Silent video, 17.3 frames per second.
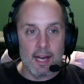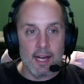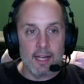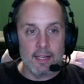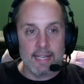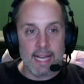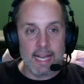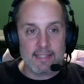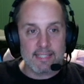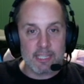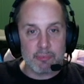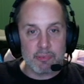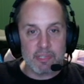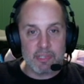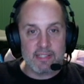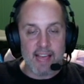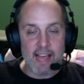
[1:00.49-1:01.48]
Next up
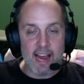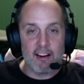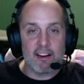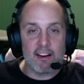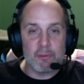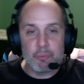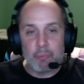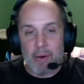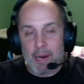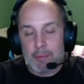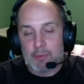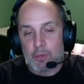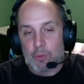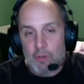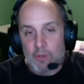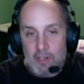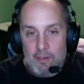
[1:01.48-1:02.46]
is Aerie with
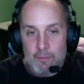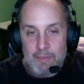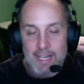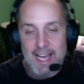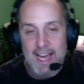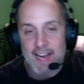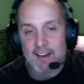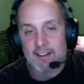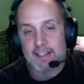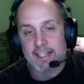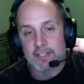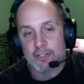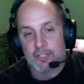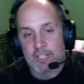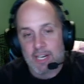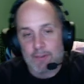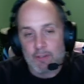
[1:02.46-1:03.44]
Popcorn. We got Aerie.
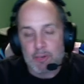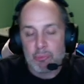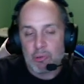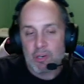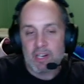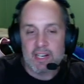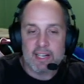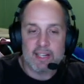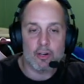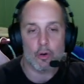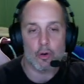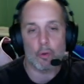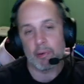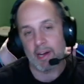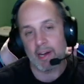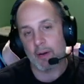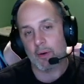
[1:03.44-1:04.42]
She got reprinted in Girl
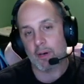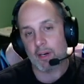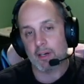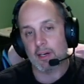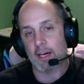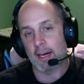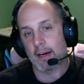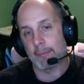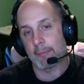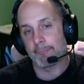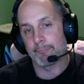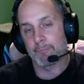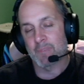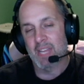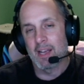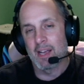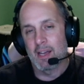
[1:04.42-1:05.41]
Power.
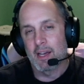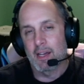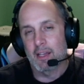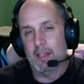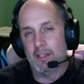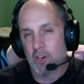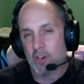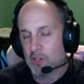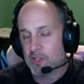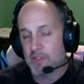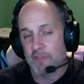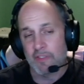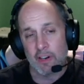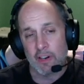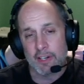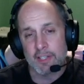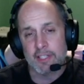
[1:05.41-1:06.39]
The card's a
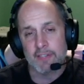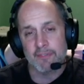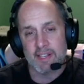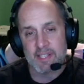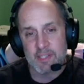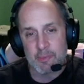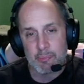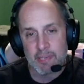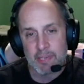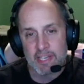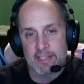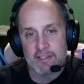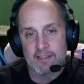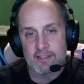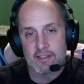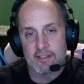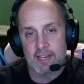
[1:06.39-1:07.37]
very good defensive
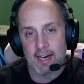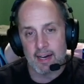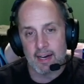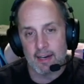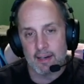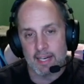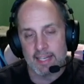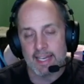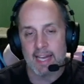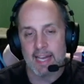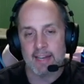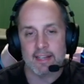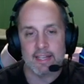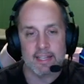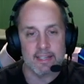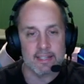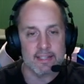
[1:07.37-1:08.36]
piece. Again,
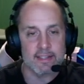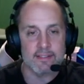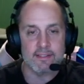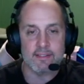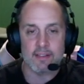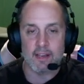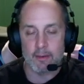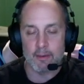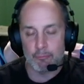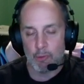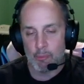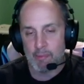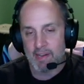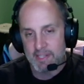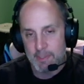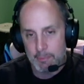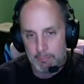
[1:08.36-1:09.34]
it is
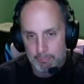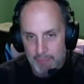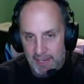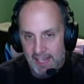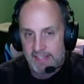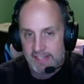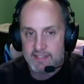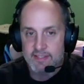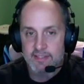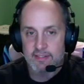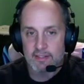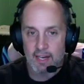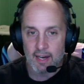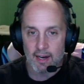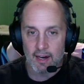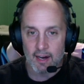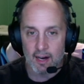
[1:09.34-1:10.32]
momentum based.
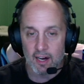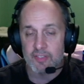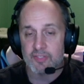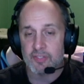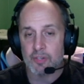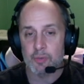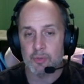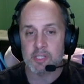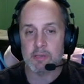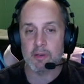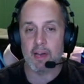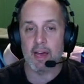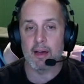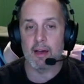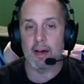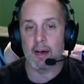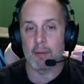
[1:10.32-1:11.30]
Also, it's
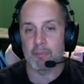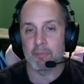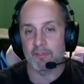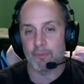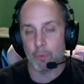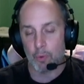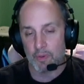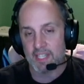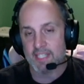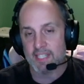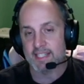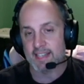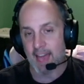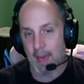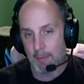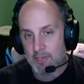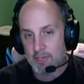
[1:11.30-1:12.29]
before the
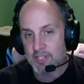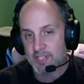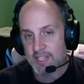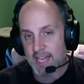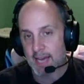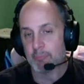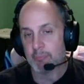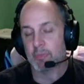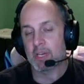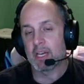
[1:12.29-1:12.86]
damage step.